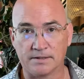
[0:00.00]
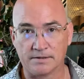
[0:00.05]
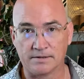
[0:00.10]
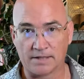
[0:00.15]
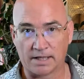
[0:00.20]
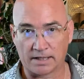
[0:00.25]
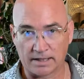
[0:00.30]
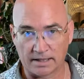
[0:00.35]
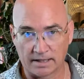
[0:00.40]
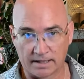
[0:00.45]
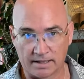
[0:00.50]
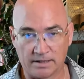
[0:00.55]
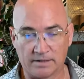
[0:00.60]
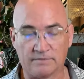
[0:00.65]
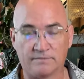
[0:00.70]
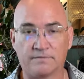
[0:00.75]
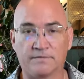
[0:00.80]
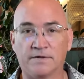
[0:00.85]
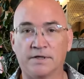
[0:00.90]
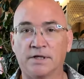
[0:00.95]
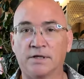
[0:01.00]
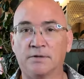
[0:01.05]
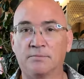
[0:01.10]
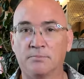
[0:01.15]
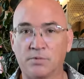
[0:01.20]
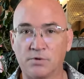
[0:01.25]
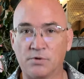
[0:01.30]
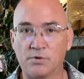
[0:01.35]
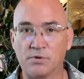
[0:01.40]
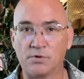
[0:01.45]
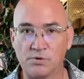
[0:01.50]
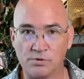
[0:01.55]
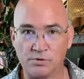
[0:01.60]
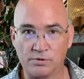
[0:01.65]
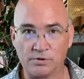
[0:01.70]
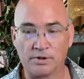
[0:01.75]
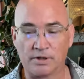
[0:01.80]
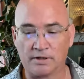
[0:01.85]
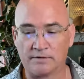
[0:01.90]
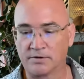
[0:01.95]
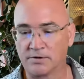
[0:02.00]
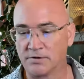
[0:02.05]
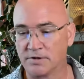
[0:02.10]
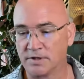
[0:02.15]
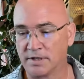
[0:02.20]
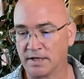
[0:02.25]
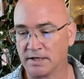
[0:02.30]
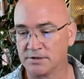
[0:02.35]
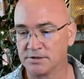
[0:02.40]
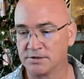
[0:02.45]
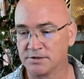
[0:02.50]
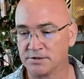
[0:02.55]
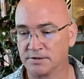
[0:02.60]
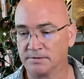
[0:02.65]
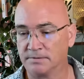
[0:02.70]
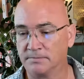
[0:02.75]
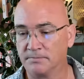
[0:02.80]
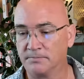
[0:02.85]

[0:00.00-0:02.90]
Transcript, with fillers: that infinite pool of creation.